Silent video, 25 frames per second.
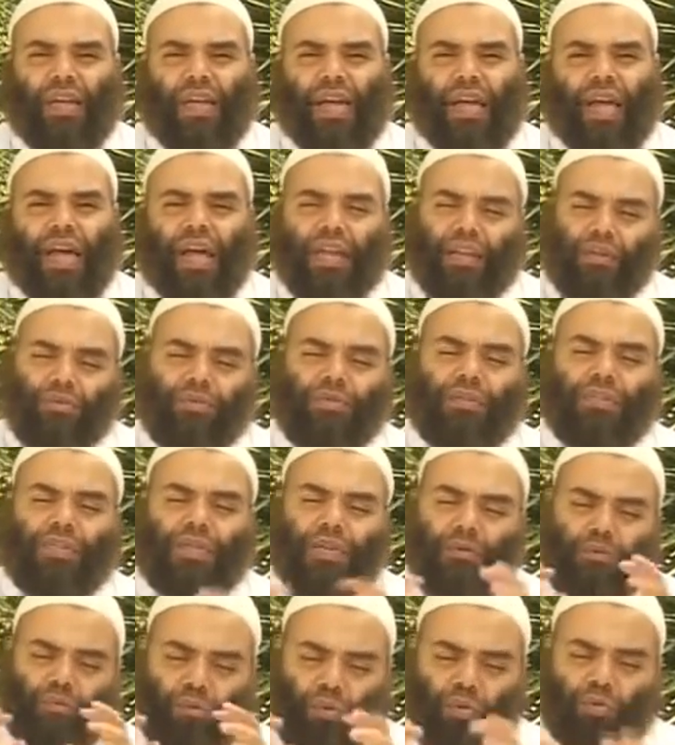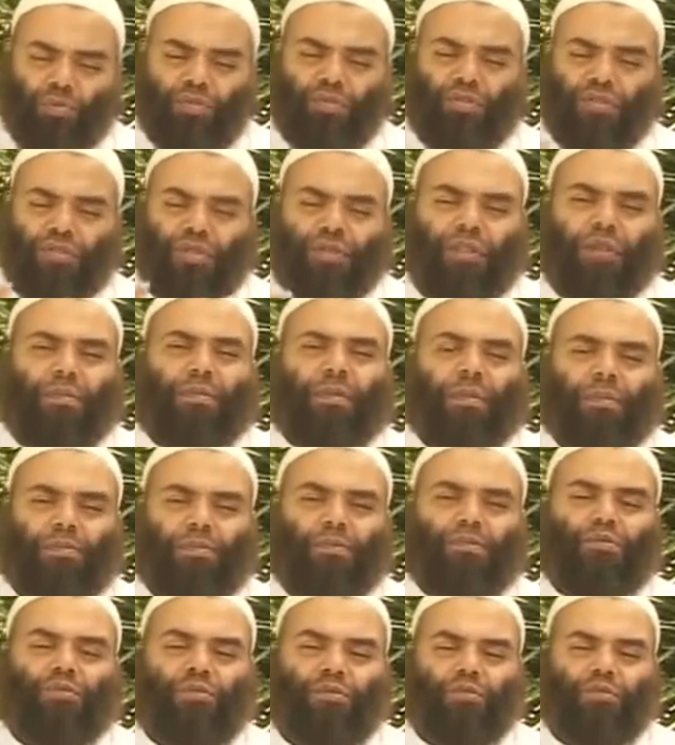And you would see most of the
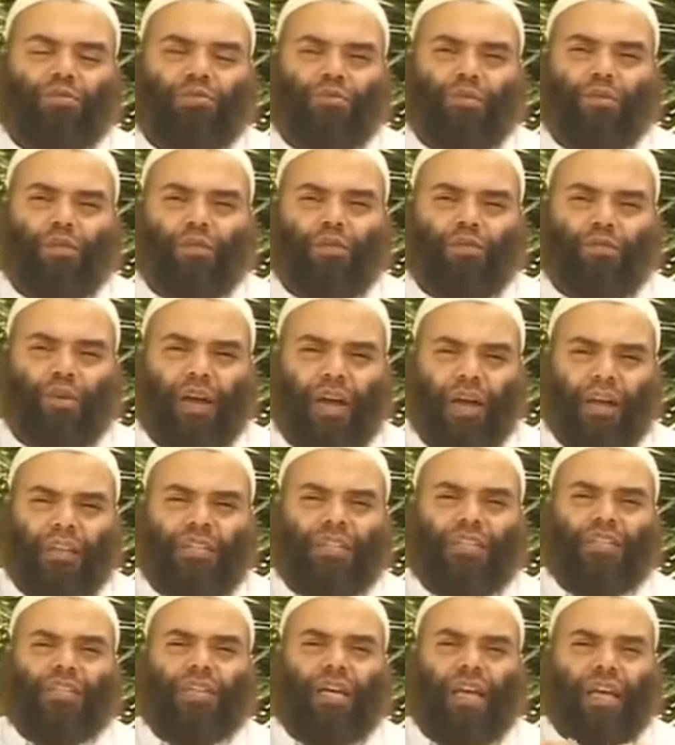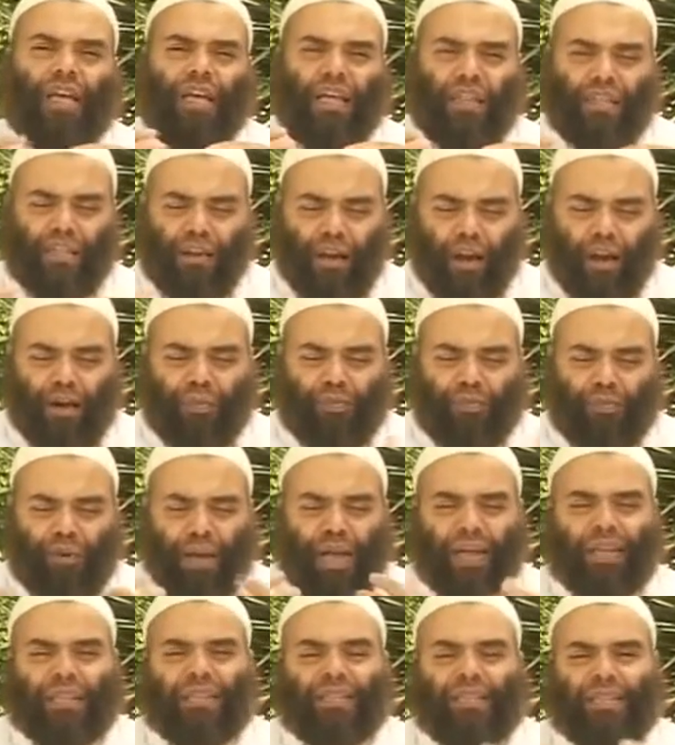people, those who go for Hajj, that are
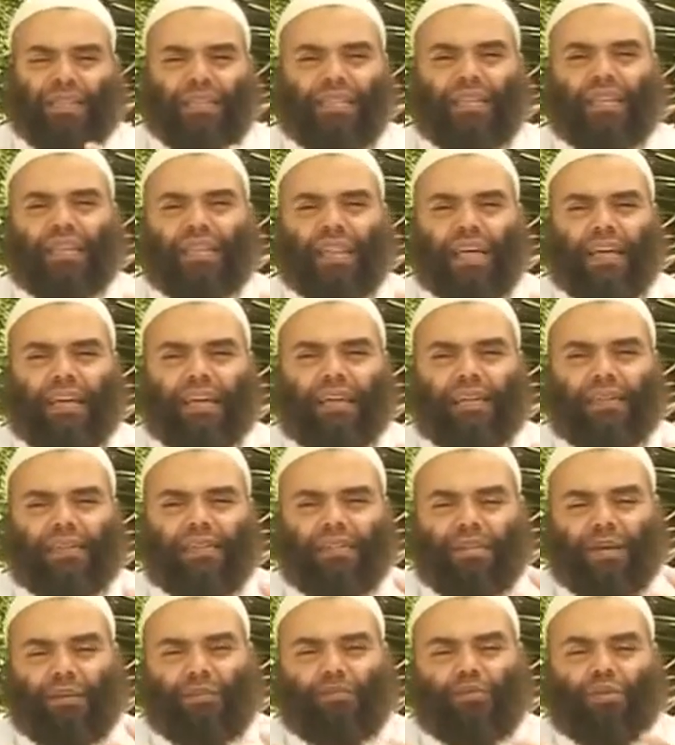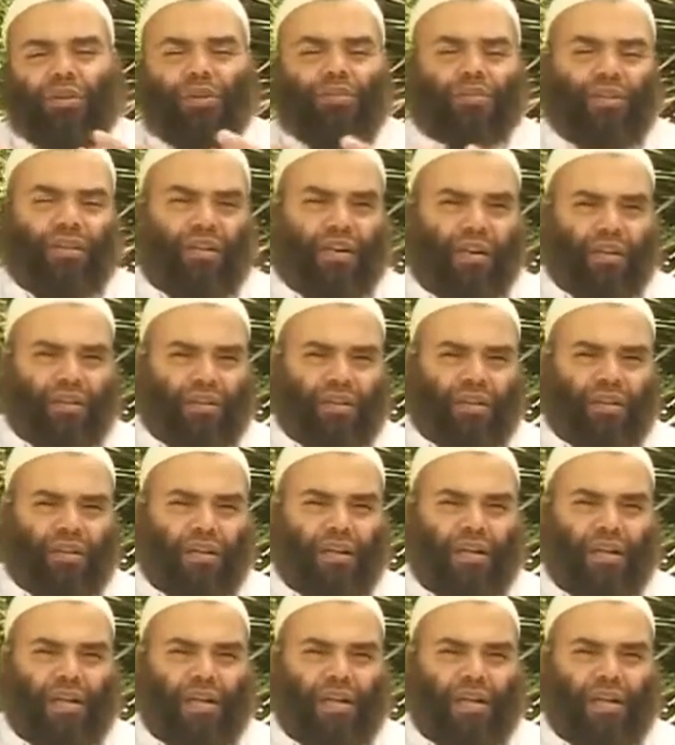practicing that some way or the other.